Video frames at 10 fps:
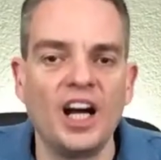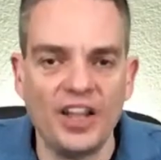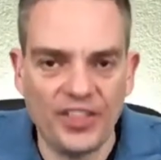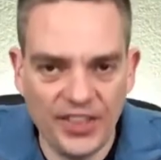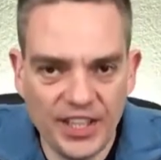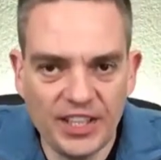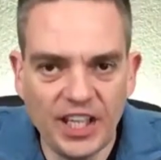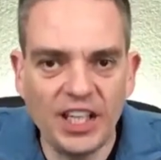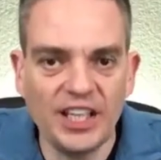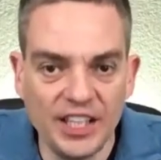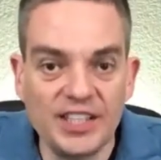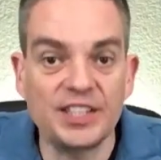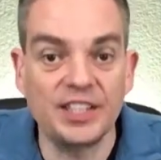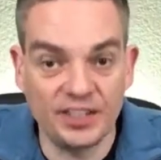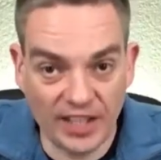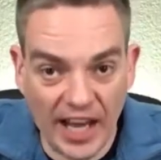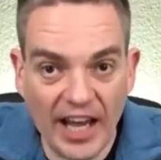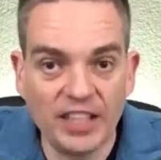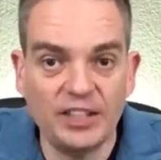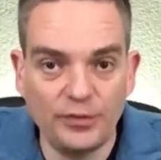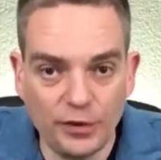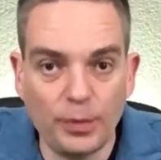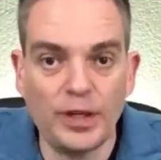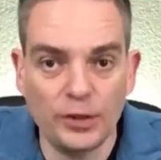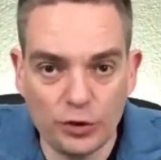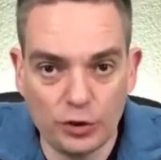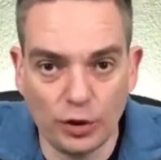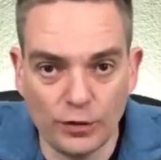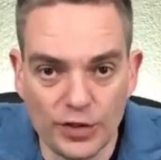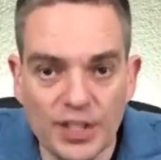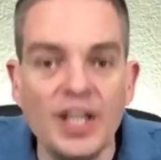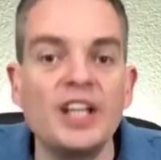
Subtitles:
Athena is an interactive query service